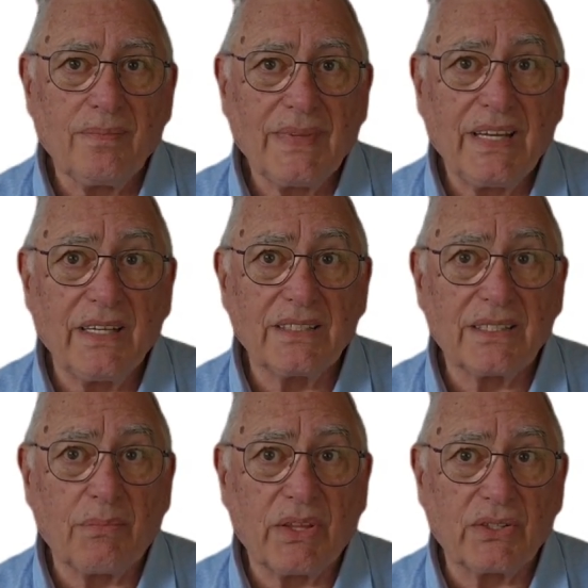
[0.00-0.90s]
Here's
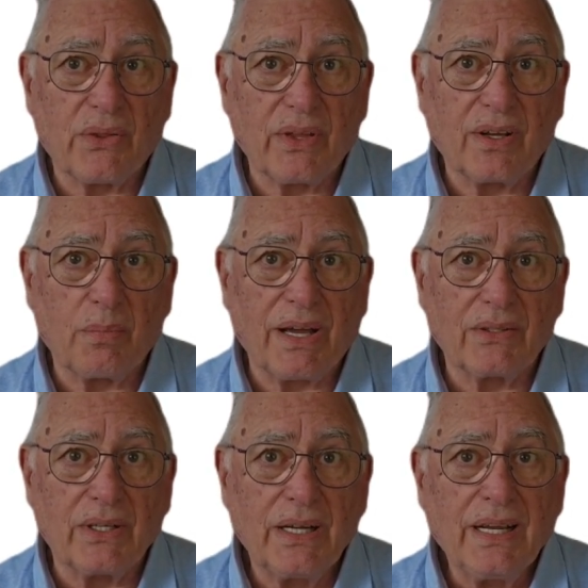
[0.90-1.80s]
something to think
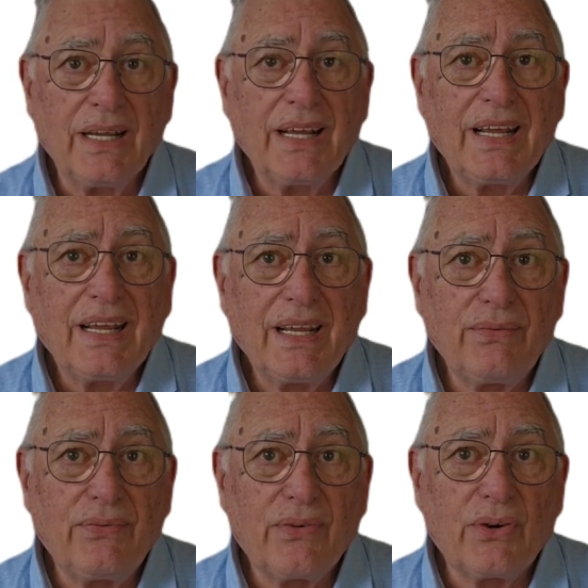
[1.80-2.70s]
about.
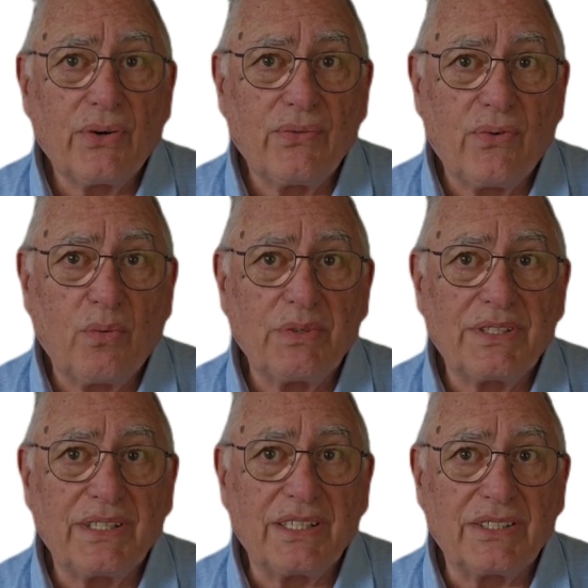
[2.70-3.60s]
If
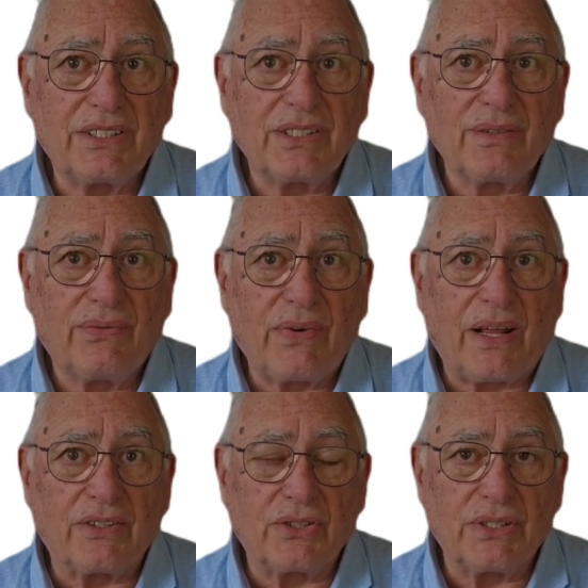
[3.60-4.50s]
conformity is still
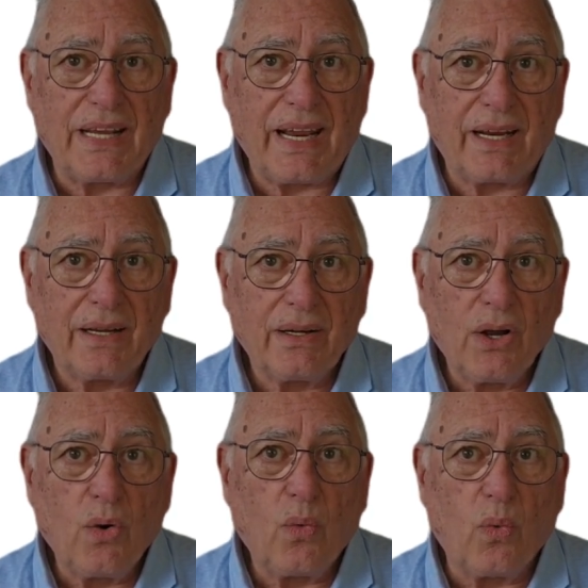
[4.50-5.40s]
found today,
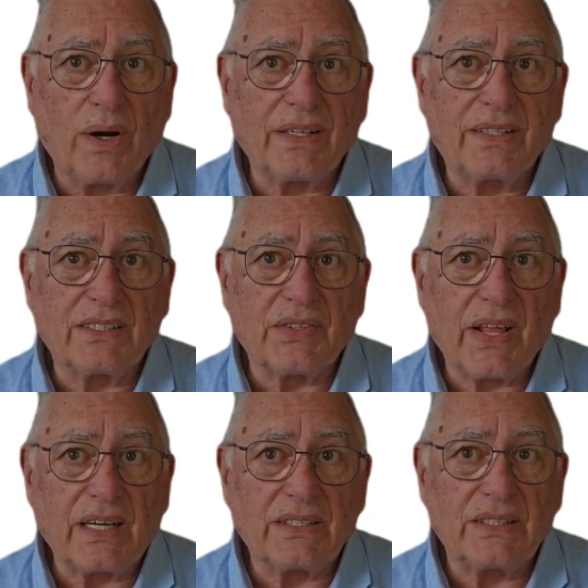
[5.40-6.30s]
what does
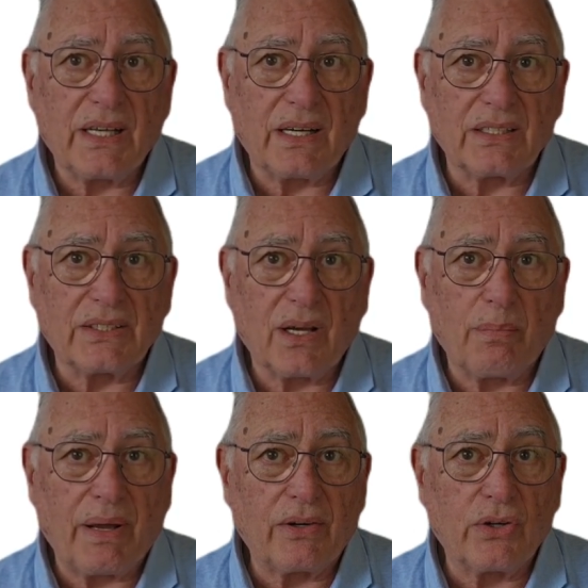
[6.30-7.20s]
that tell us
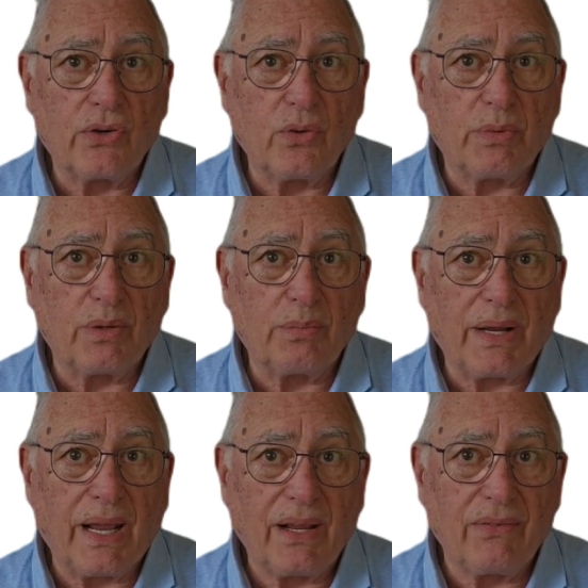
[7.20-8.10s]
about human
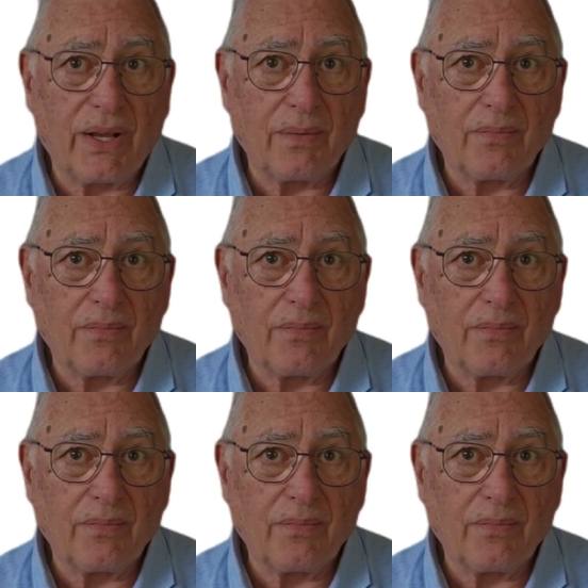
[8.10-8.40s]
behavior?